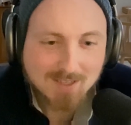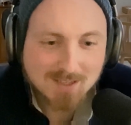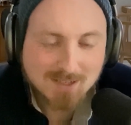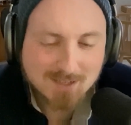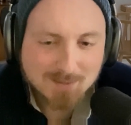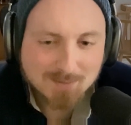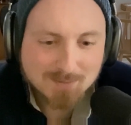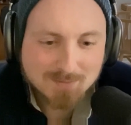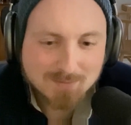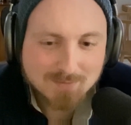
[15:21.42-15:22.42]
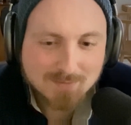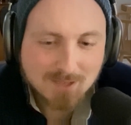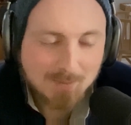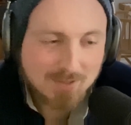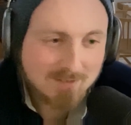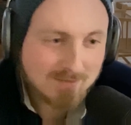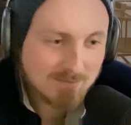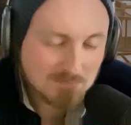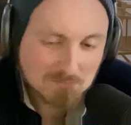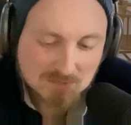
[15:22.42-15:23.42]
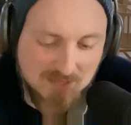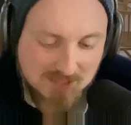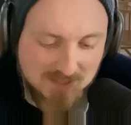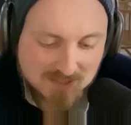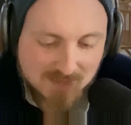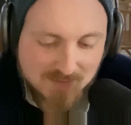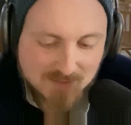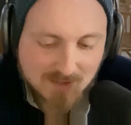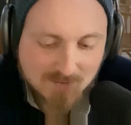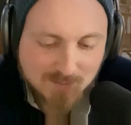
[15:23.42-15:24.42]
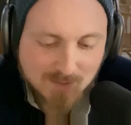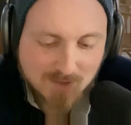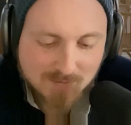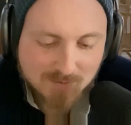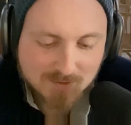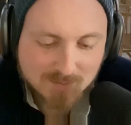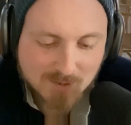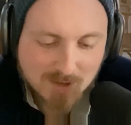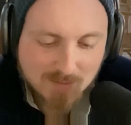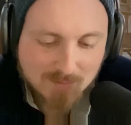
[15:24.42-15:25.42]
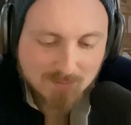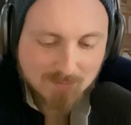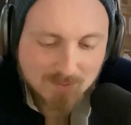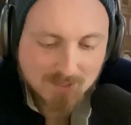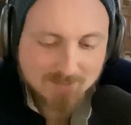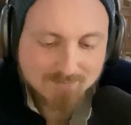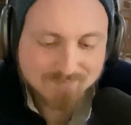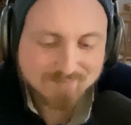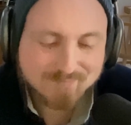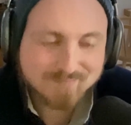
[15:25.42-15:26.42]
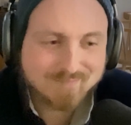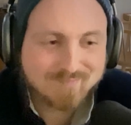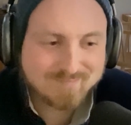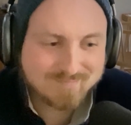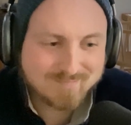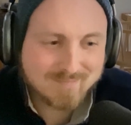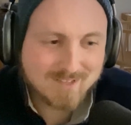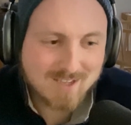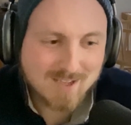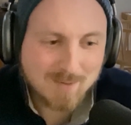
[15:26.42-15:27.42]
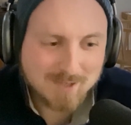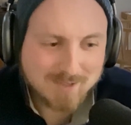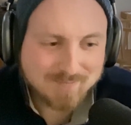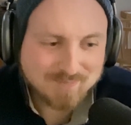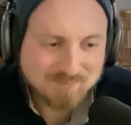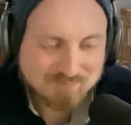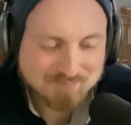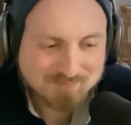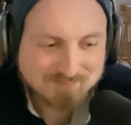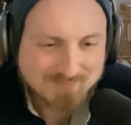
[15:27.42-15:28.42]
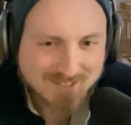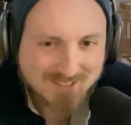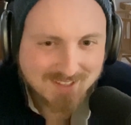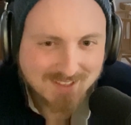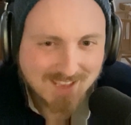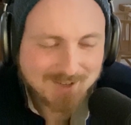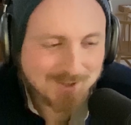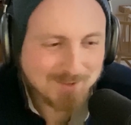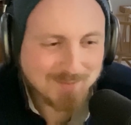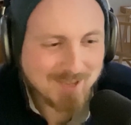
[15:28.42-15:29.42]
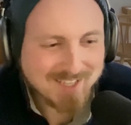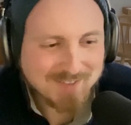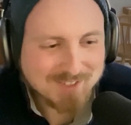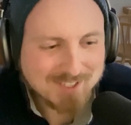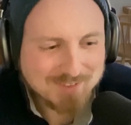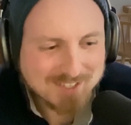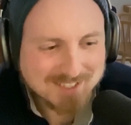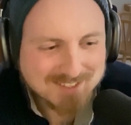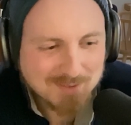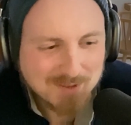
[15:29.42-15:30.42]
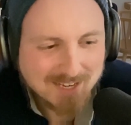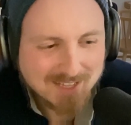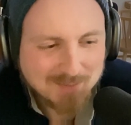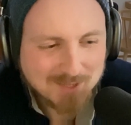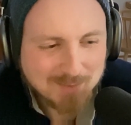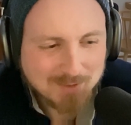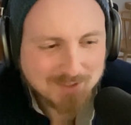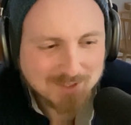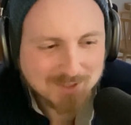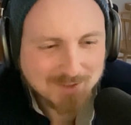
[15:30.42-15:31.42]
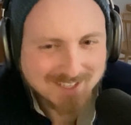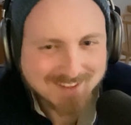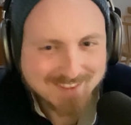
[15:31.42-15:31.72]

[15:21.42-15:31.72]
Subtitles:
Yeah, I mean, he does have a soft spot for his mom, but I mean, I don't know, man. Even the intimidating people in the show, like